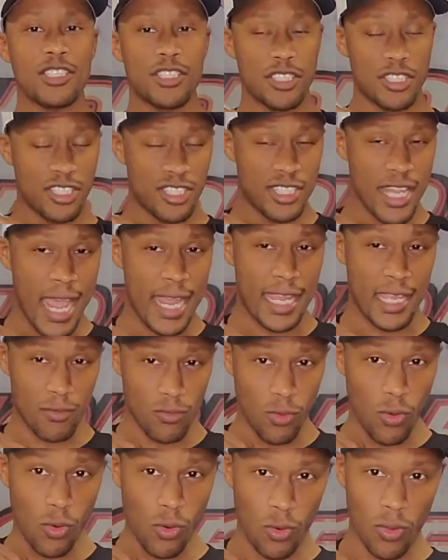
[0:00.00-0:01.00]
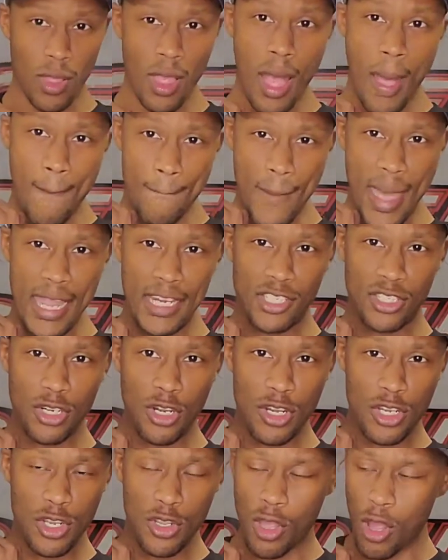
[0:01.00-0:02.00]
Second rule, make sure
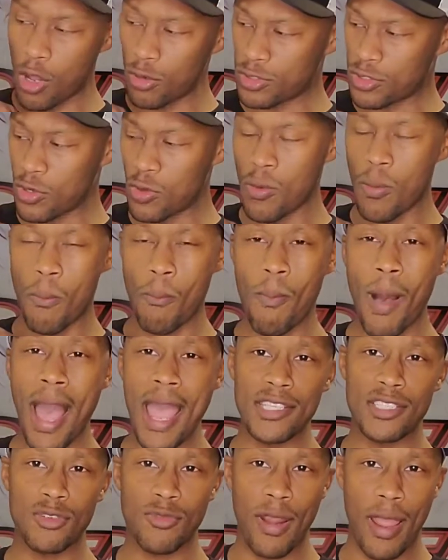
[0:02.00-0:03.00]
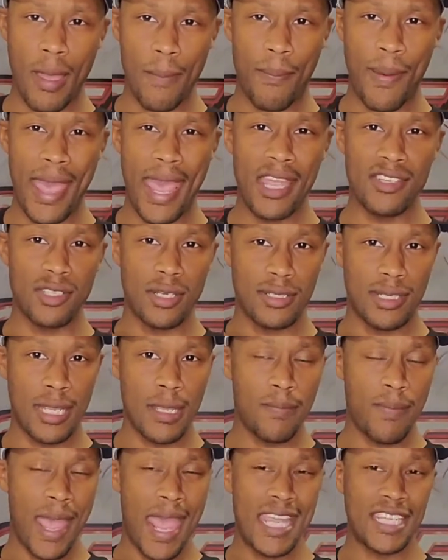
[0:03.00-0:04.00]
you go to my Instagram page at
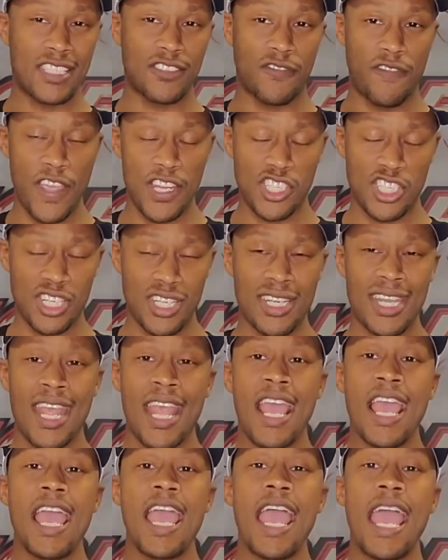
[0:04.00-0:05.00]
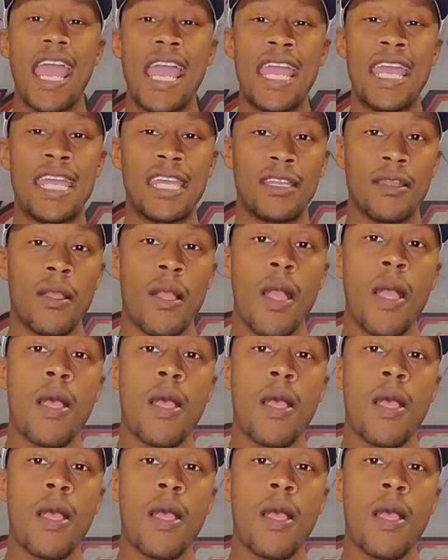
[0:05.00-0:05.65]
DBanksFishing and